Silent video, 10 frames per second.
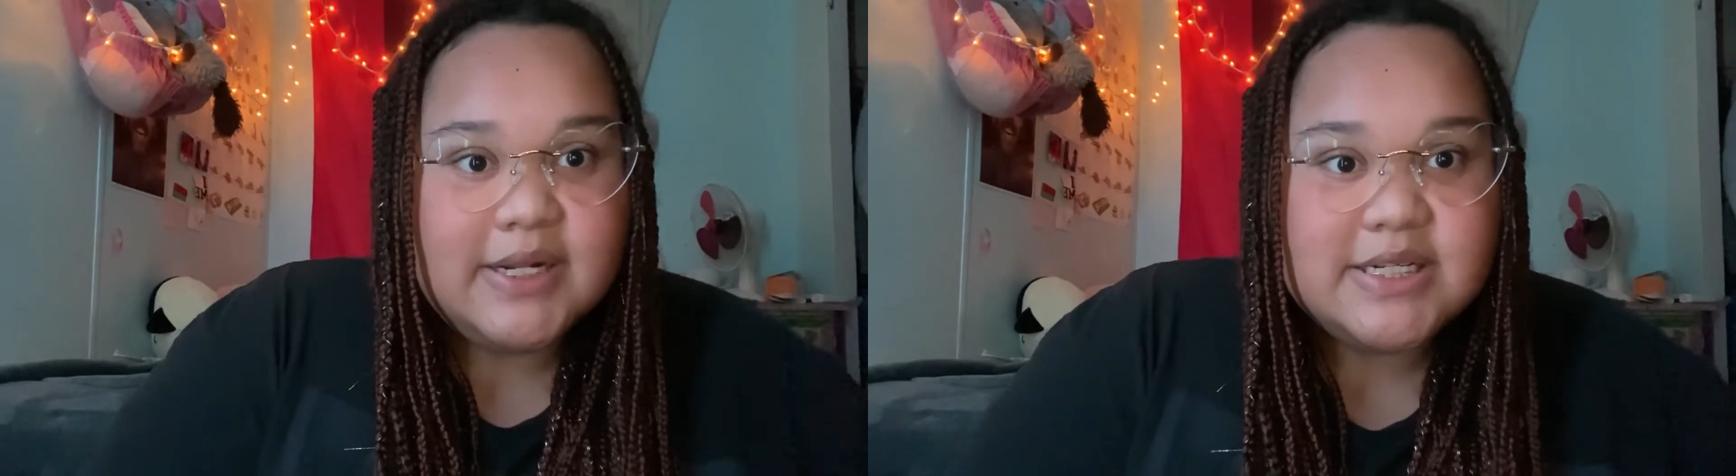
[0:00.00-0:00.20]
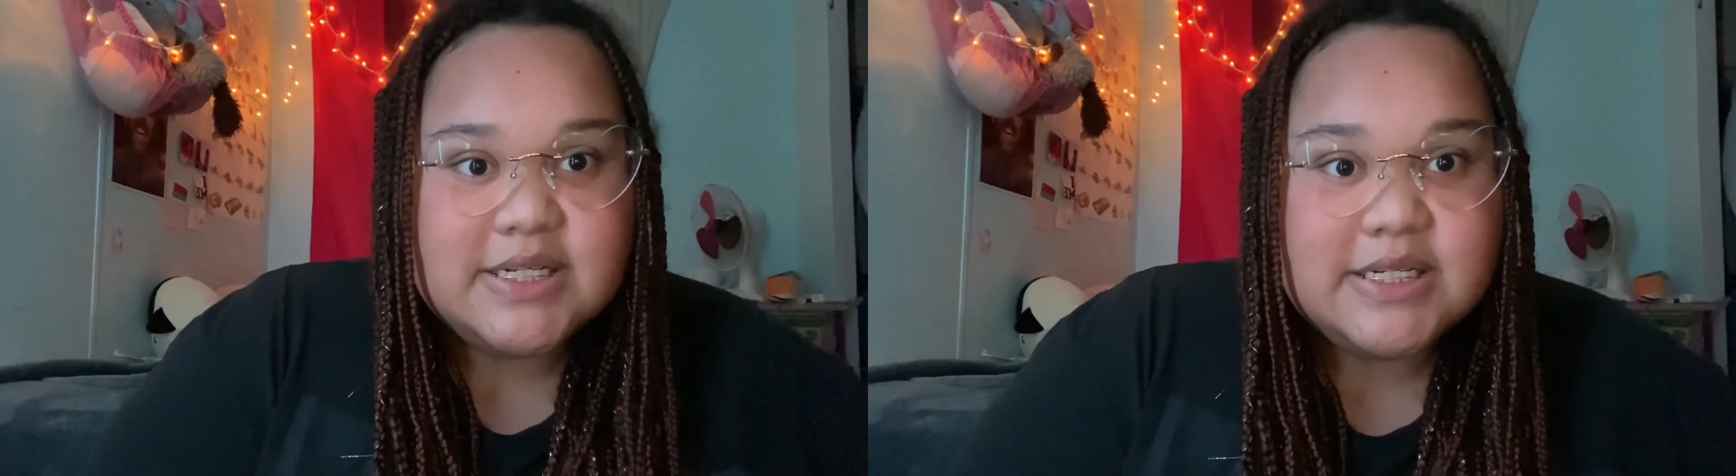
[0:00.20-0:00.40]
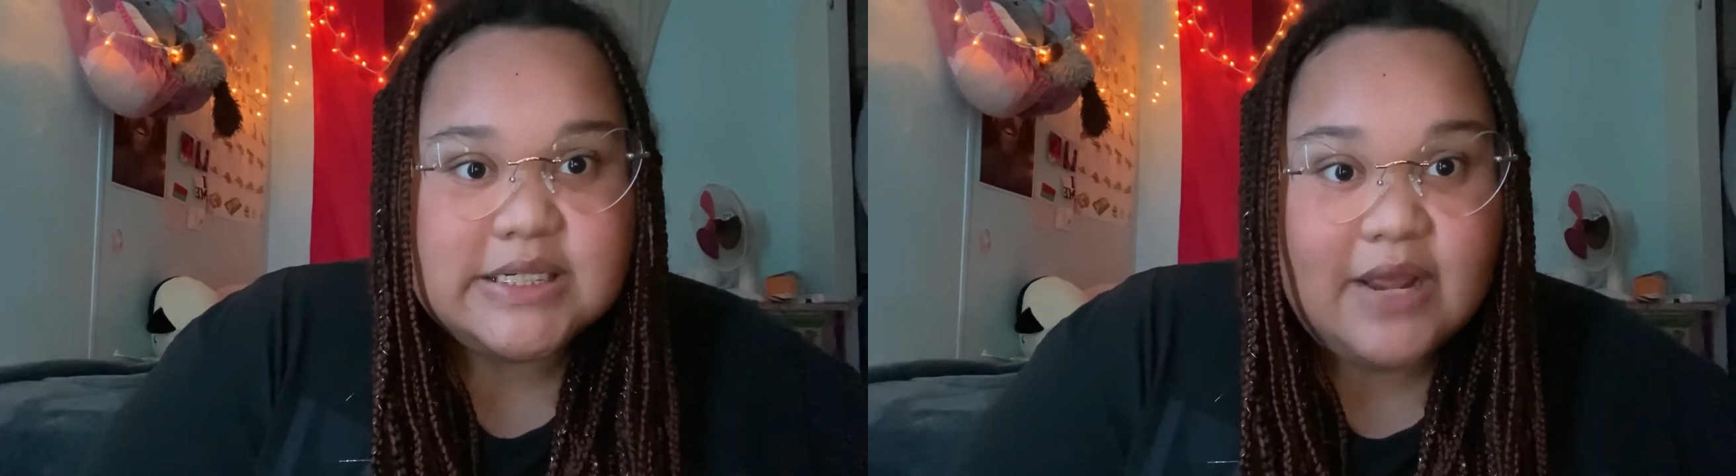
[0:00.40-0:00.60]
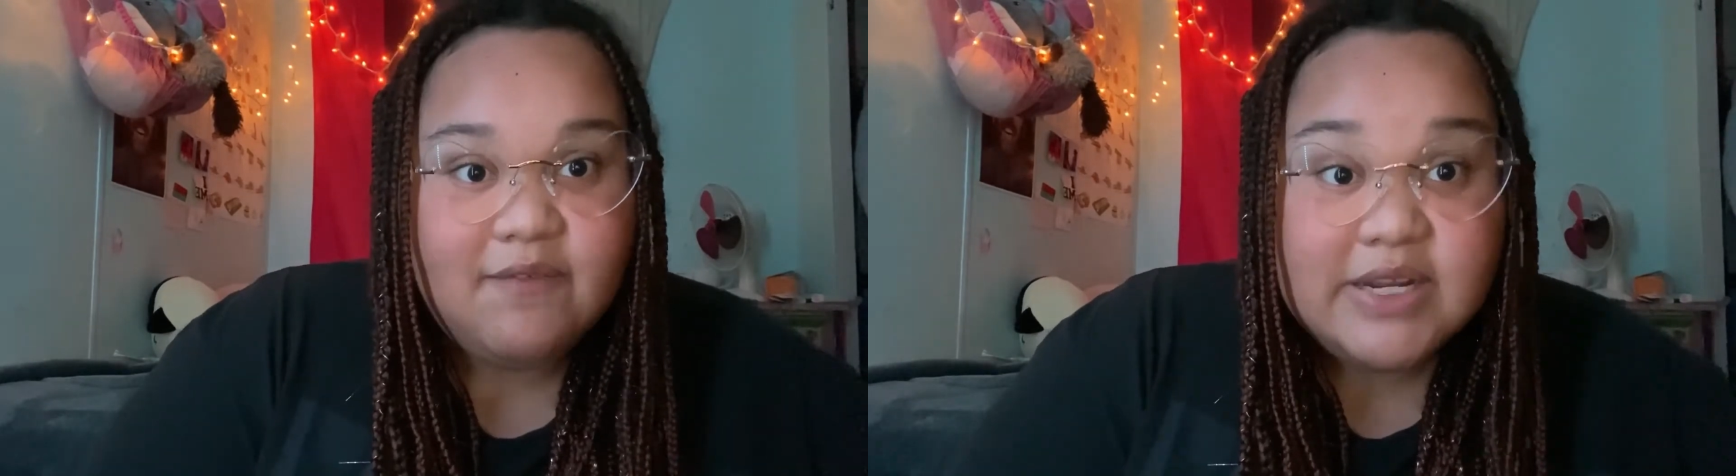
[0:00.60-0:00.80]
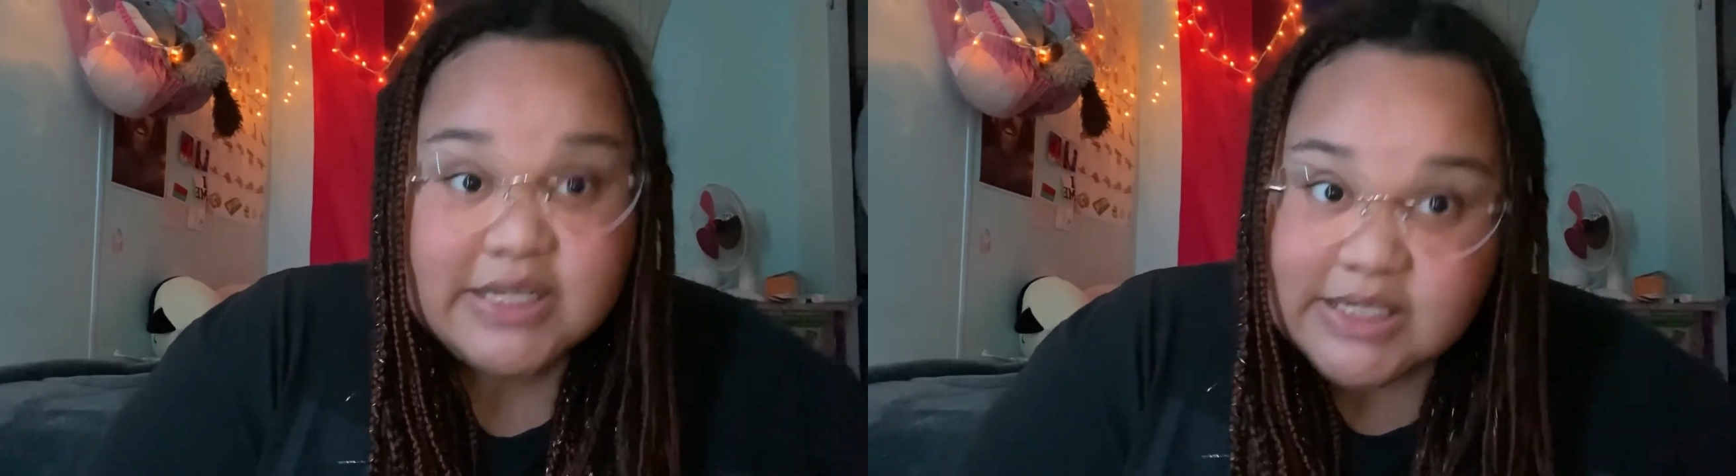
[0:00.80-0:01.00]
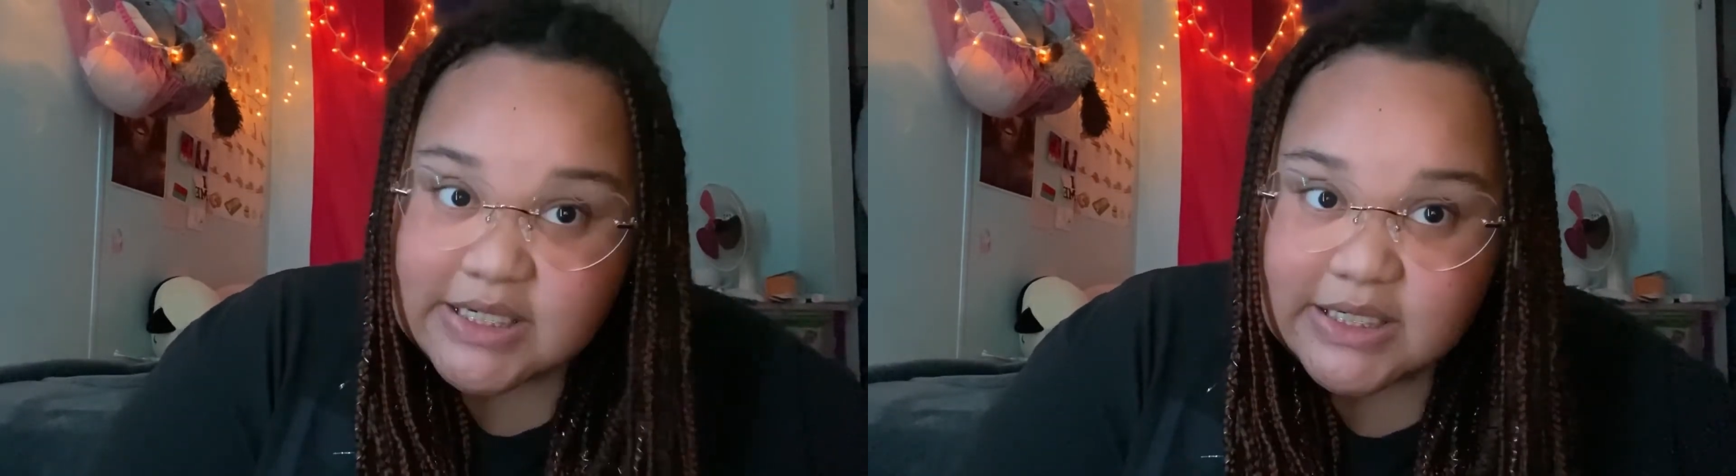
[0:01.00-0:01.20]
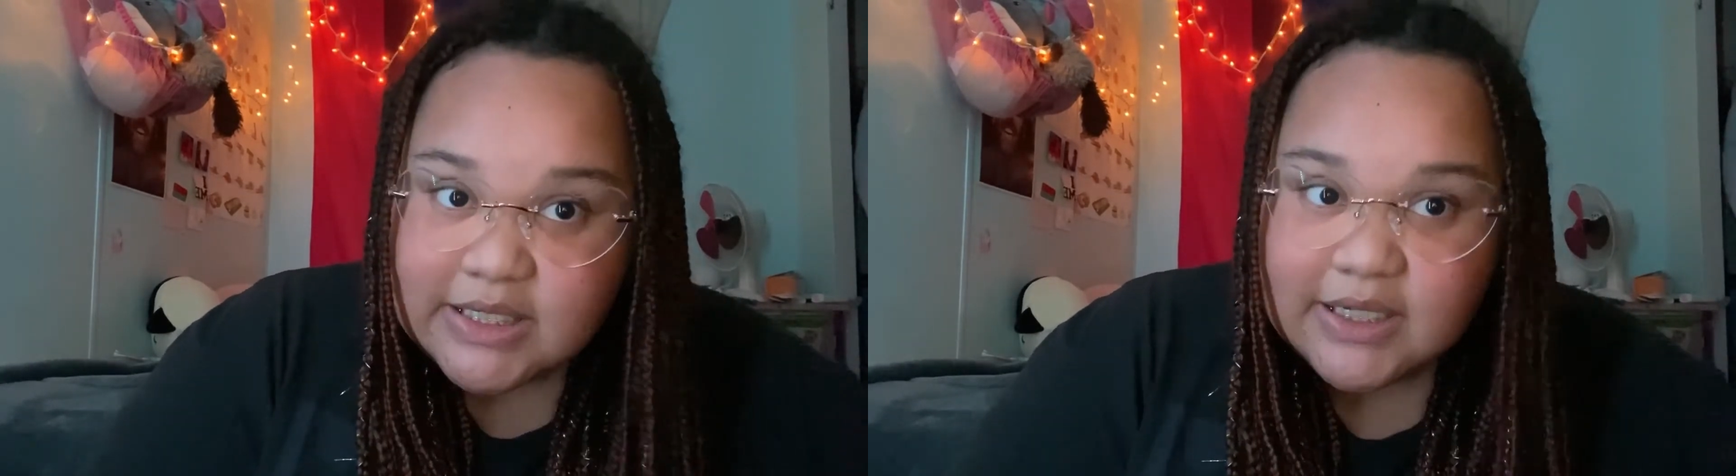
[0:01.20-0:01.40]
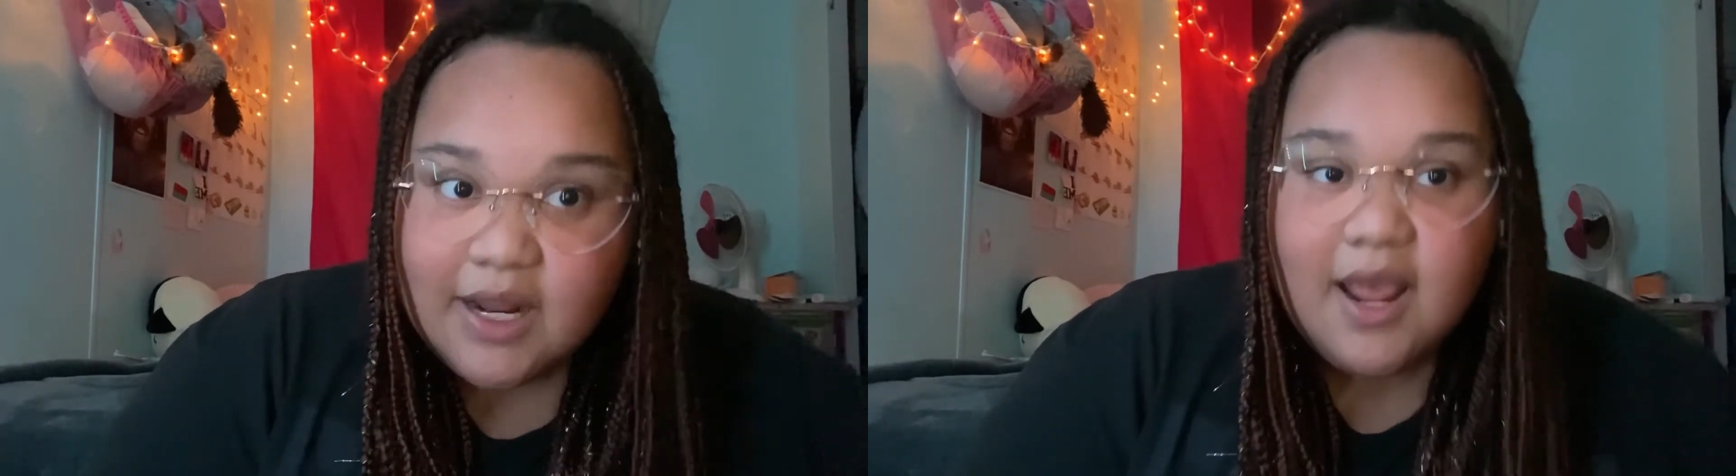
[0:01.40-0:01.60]

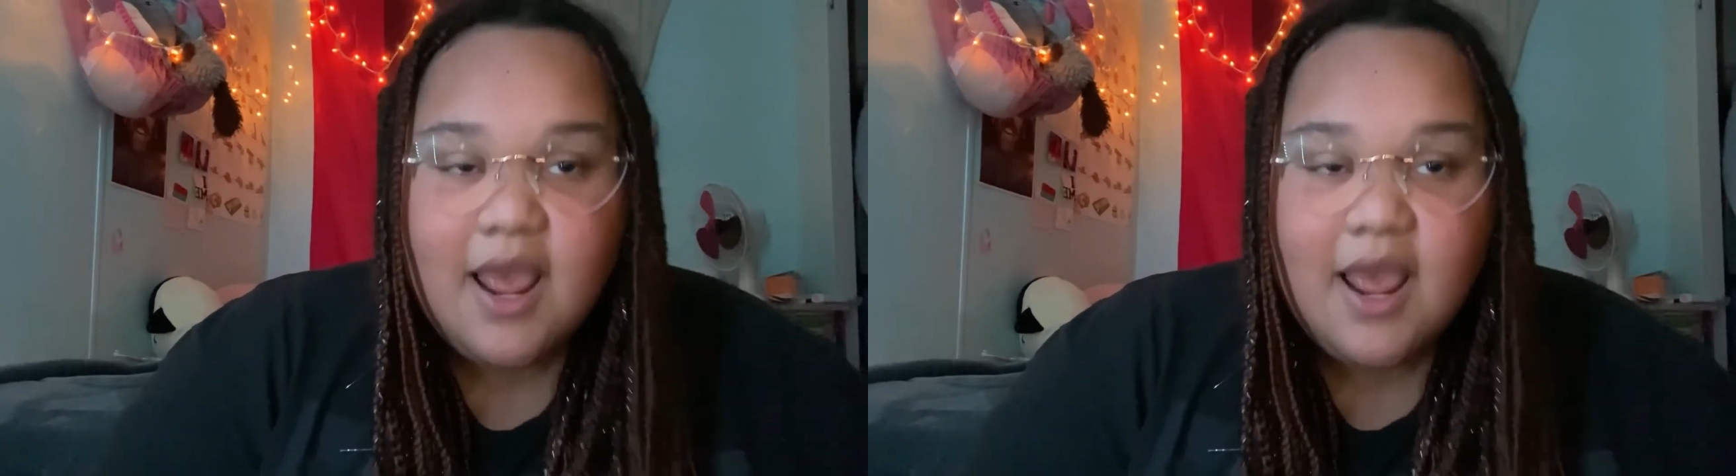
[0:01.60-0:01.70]
17.